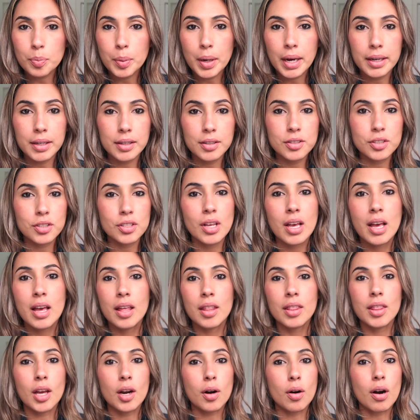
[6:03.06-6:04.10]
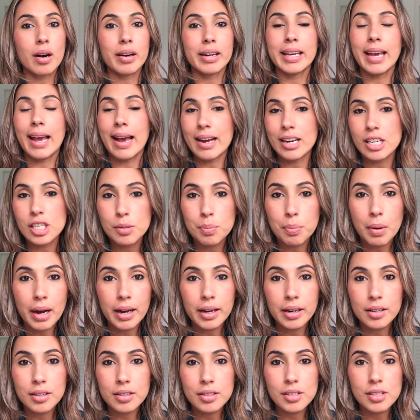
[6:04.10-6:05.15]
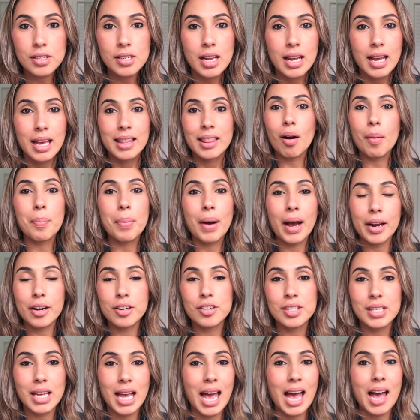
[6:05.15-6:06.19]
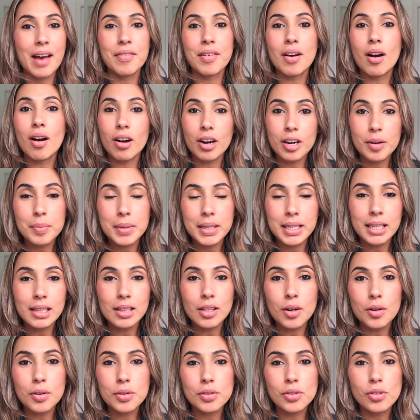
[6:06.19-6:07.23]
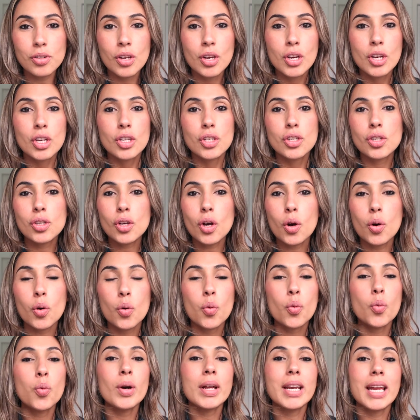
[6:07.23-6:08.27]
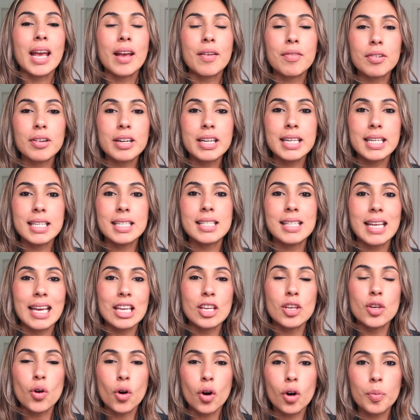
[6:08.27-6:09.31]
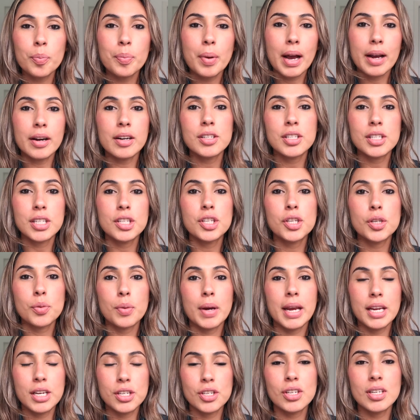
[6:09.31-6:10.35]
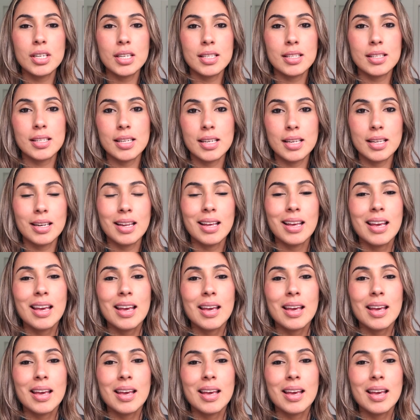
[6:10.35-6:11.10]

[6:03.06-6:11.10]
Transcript: buyers, there are cash buyers, are buyers that have hard money loans. So whatever it is that your buyer situation is in,